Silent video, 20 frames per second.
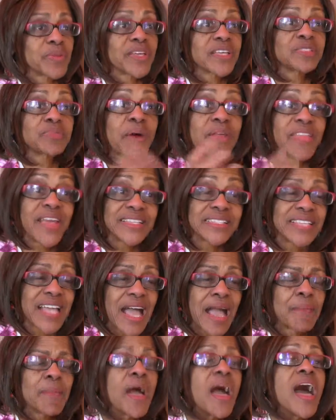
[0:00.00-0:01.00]
because by that
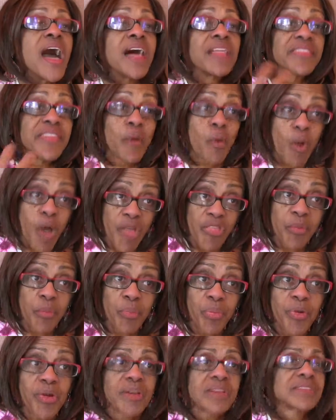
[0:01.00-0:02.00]
time there were other
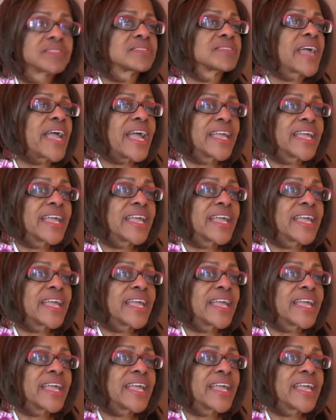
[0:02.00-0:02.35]
books